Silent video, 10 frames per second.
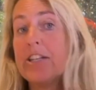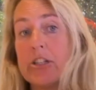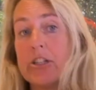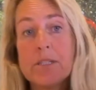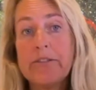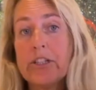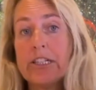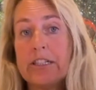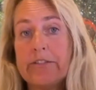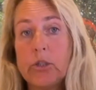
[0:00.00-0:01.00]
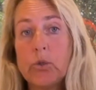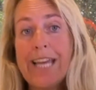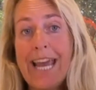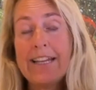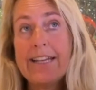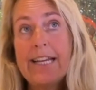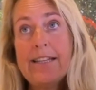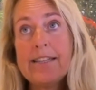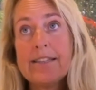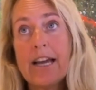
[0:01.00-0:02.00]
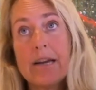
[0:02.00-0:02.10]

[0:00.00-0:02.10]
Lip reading: terms of your individual candidates,